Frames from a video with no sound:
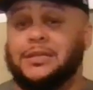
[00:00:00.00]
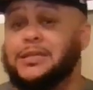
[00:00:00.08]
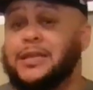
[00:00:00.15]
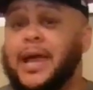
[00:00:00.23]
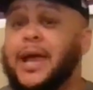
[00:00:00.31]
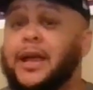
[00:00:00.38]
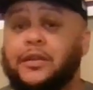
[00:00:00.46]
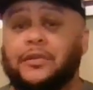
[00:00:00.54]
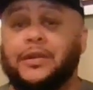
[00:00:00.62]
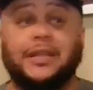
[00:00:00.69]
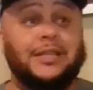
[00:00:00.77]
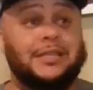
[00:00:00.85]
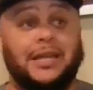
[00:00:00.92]
He's
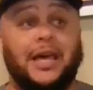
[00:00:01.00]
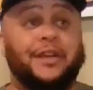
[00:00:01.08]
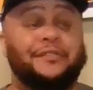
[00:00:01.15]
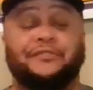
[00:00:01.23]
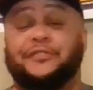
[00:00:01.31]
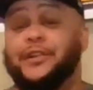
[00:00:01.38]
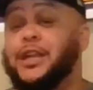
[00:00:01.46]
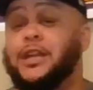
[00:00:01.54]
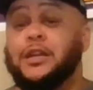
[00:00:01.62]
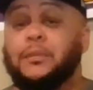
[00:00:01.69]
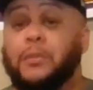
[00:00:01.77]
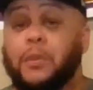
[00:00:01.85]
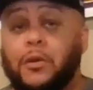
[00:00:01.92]
accurate. He's not afraid of
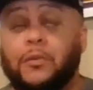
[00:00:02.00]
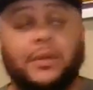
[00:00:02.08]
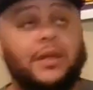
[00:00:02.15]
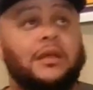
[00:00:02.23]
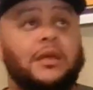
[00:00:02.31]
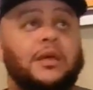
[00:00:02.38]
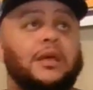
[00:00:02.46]
the moment.